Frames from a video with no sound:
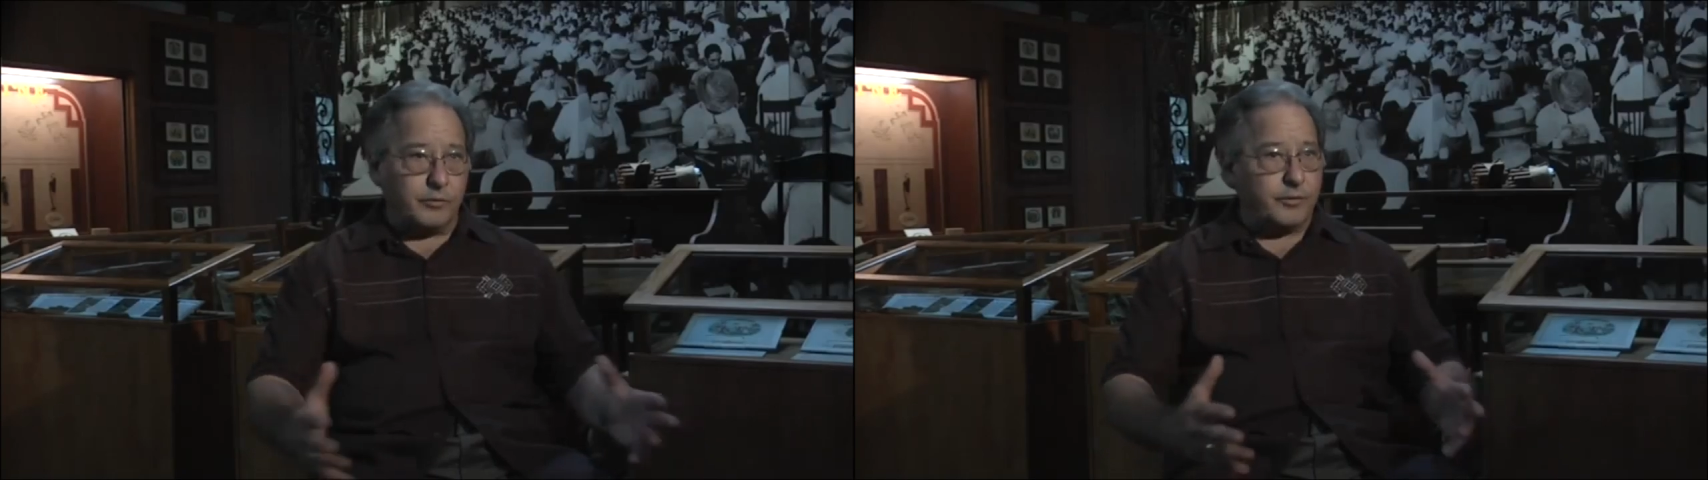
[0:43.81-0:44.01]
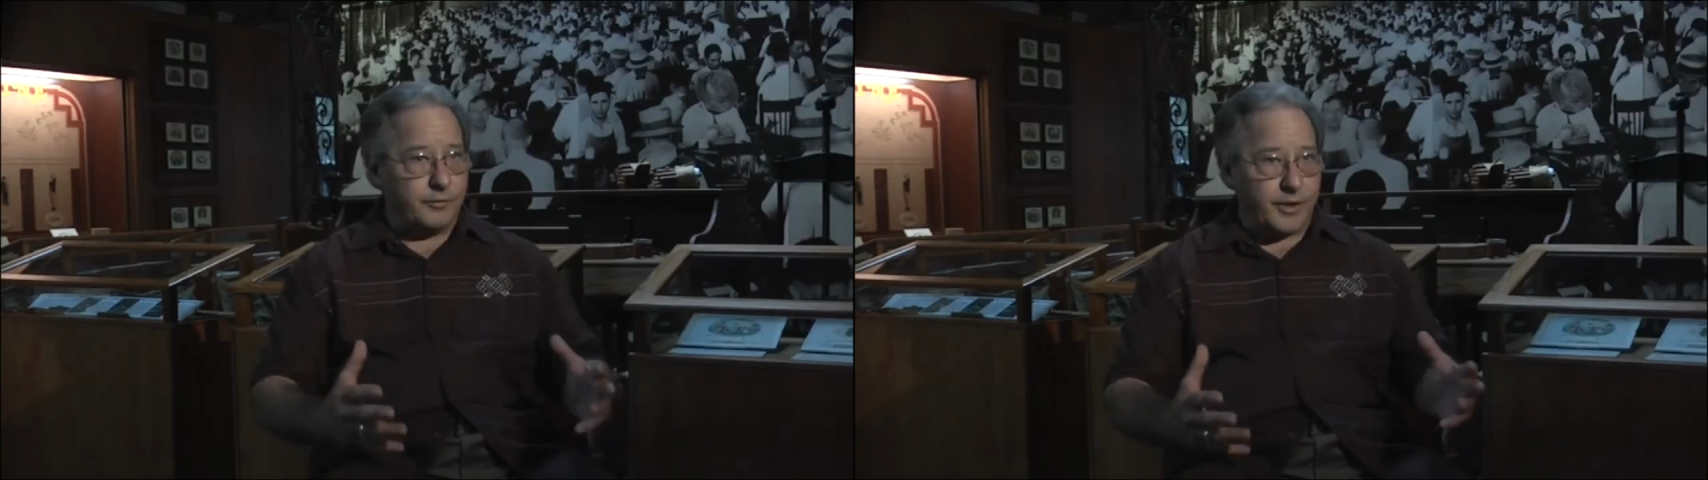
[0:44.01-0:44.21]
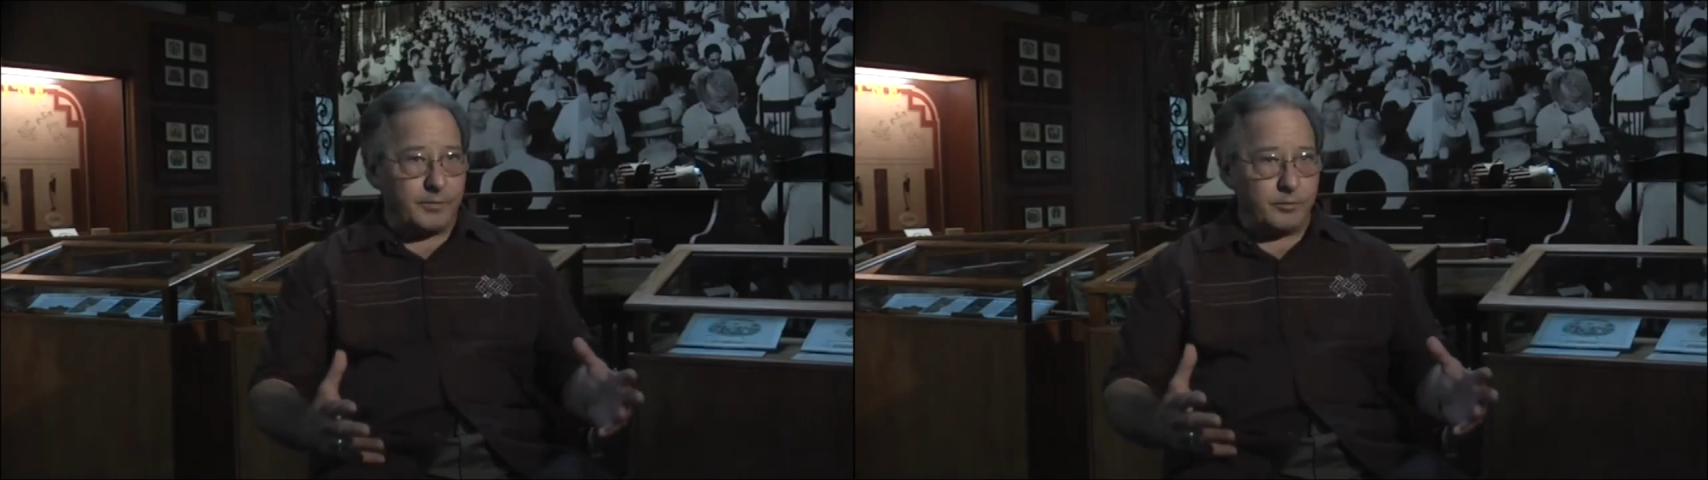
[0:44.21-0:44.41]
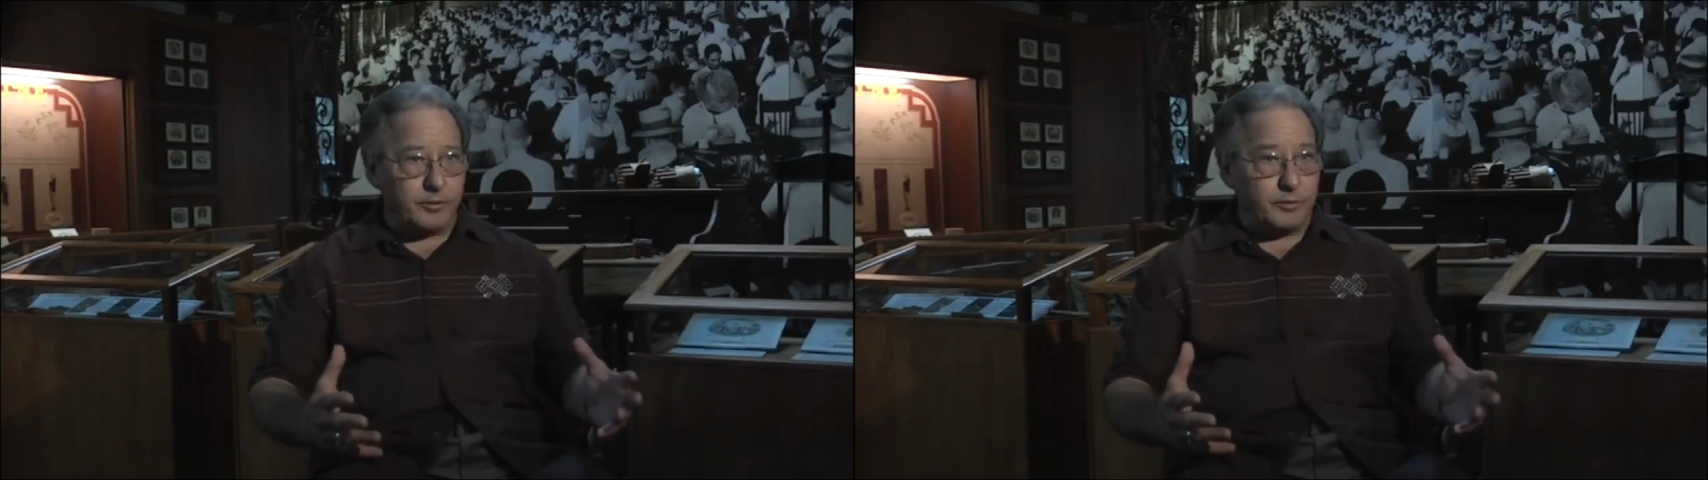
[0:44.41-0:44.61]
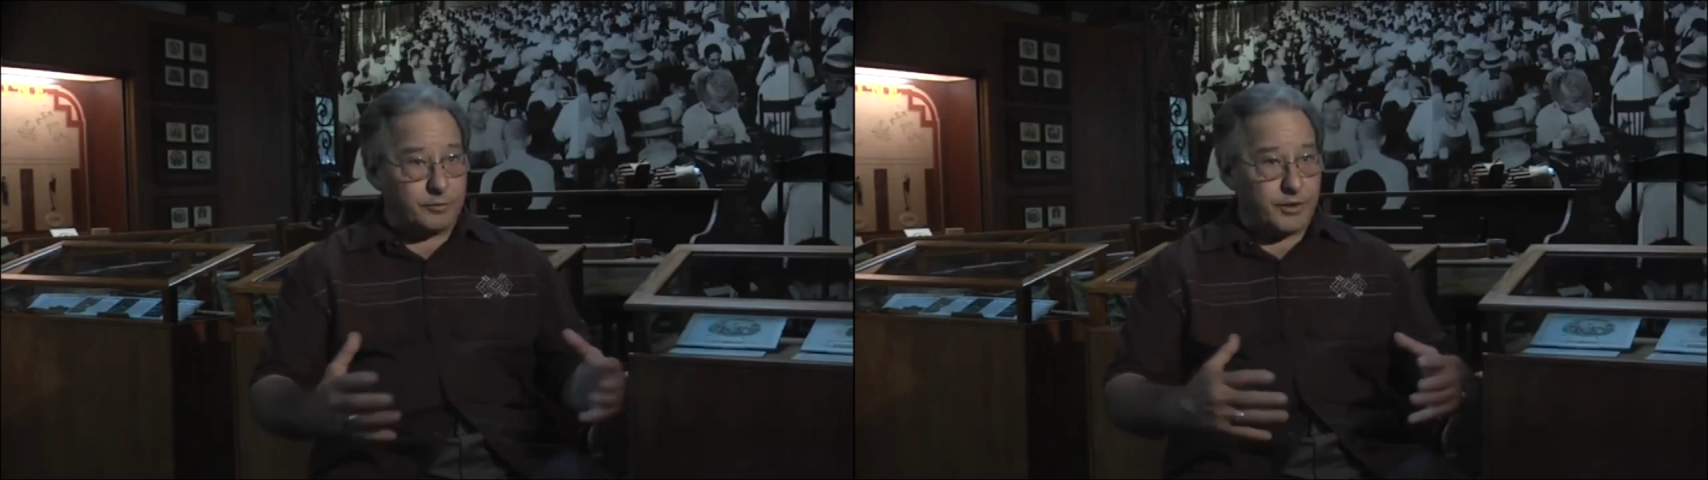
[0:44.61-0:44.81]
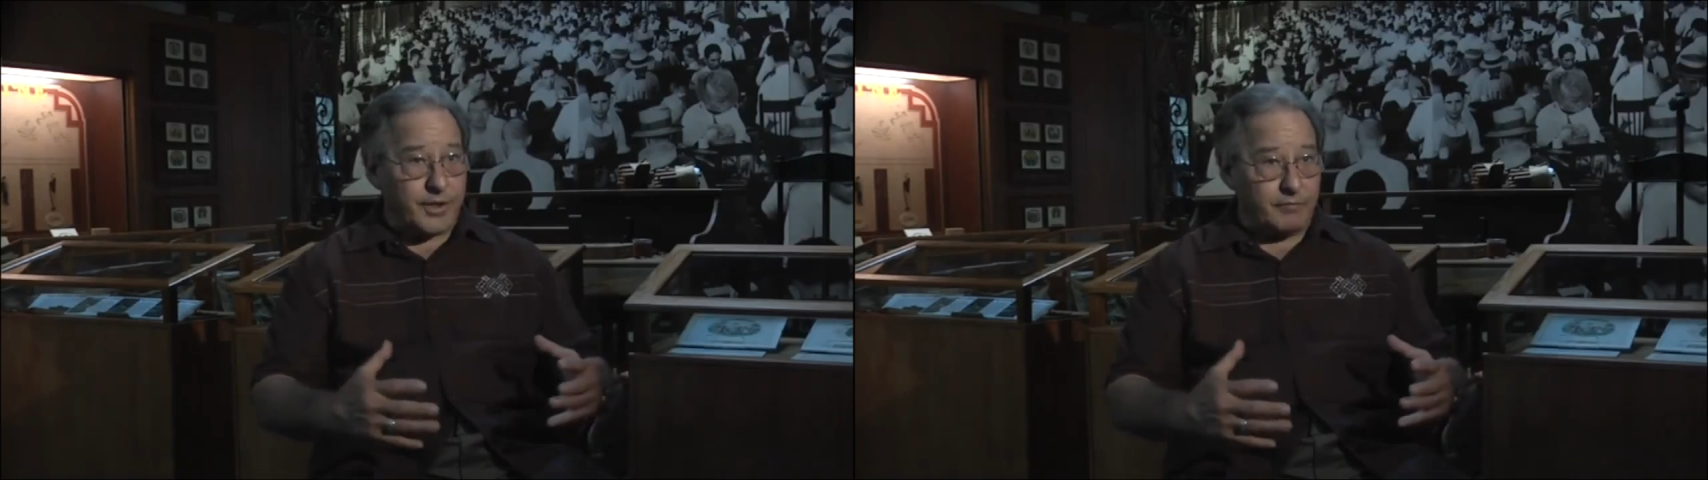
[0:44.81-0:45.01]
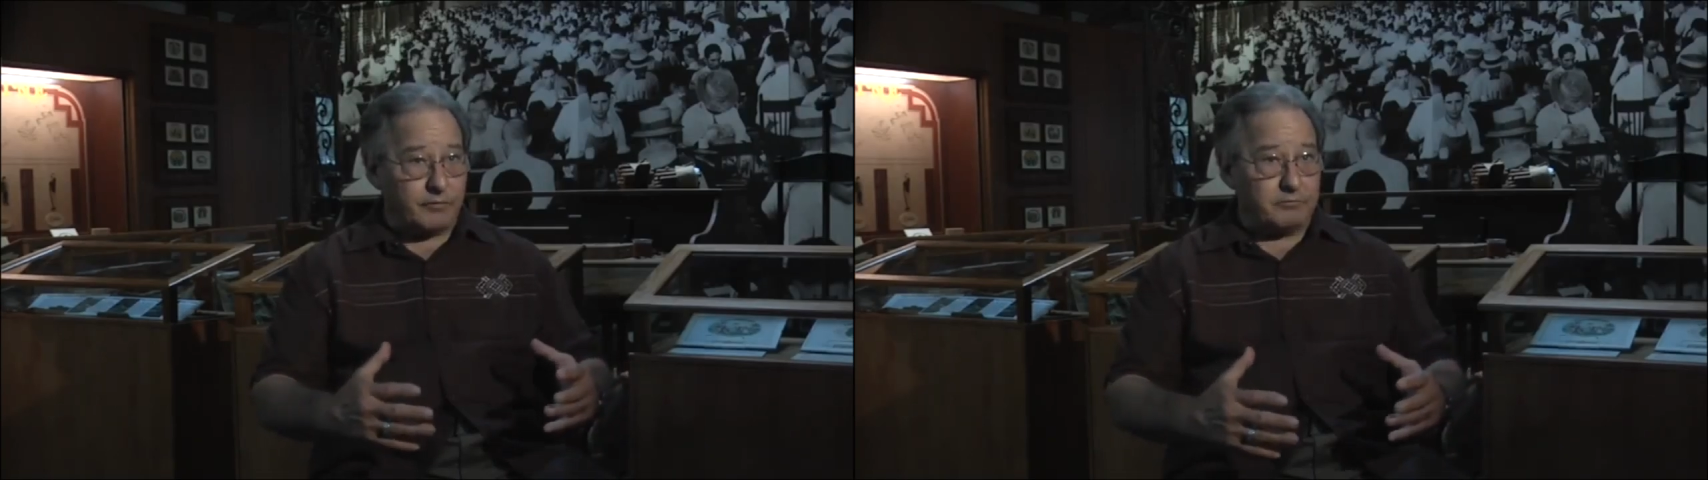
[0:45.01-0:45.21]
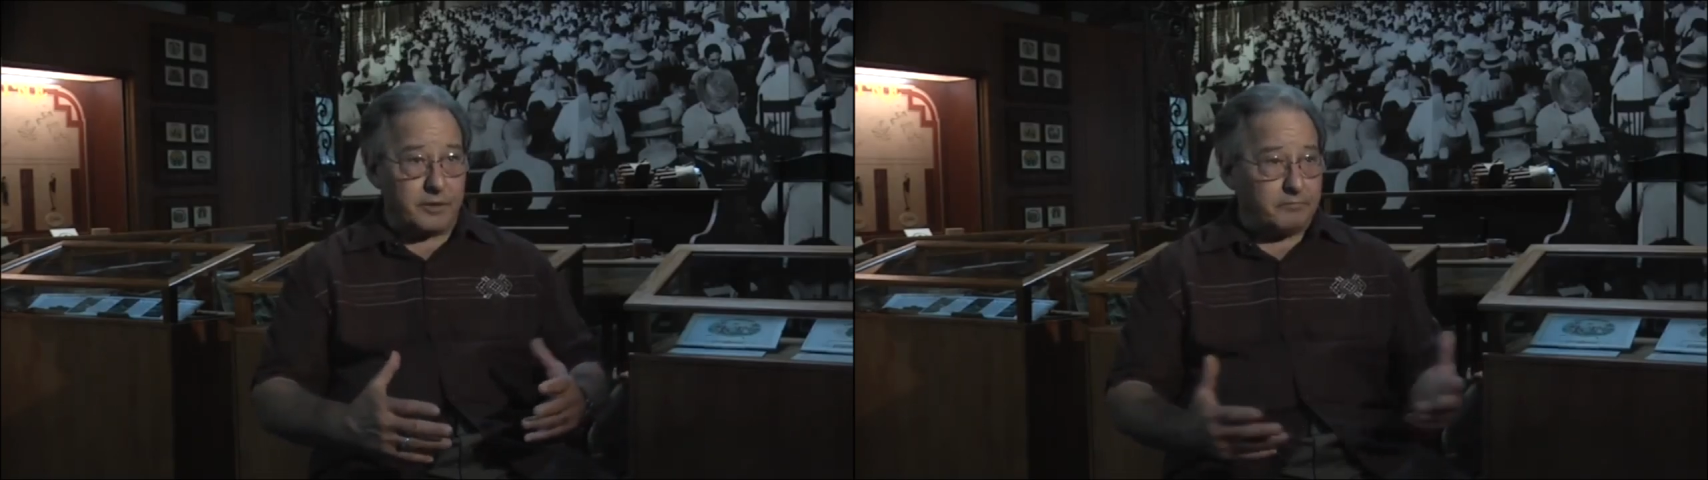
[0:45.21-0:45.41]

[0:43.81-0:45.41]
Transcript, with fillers: only their neighborhood, it was a haven.